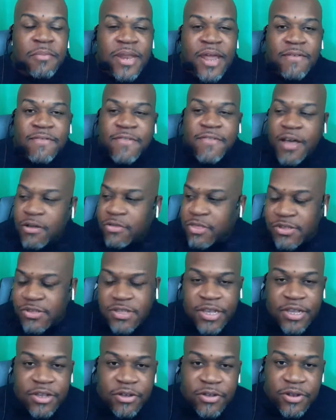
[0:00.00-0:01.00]
But I found
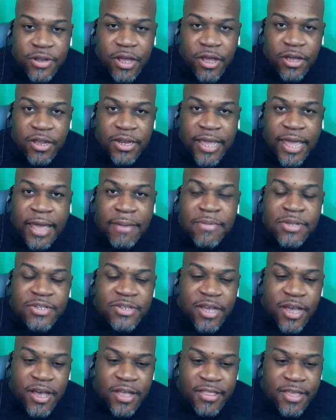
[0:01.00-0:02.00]
this thing on
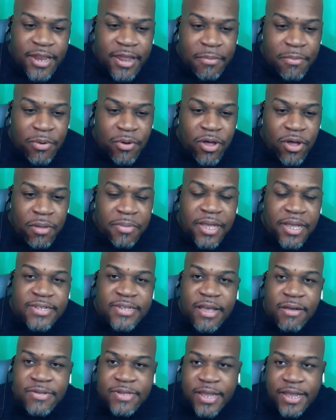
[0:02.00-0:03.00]
Amazon that I bought
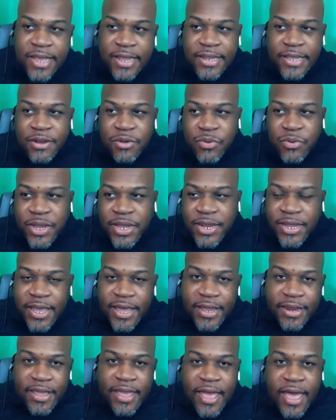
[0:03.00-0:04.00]
because I was like, I need a way to
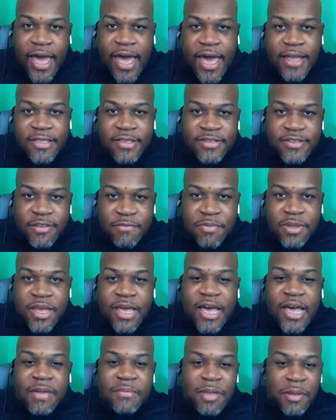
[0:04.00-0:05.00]
kind of hide the stuff
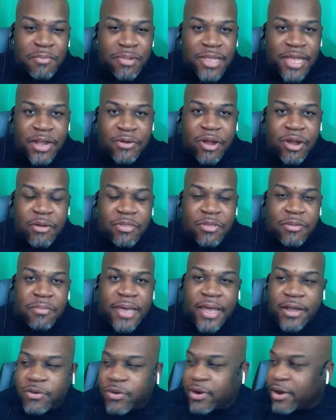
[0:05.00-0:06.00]
behind me and play around with the
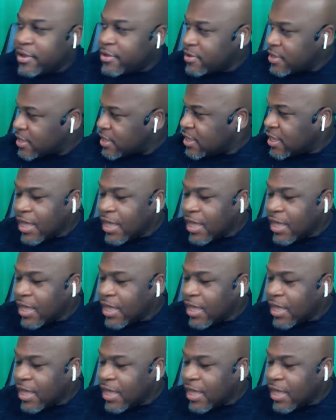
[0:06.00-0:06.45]
background.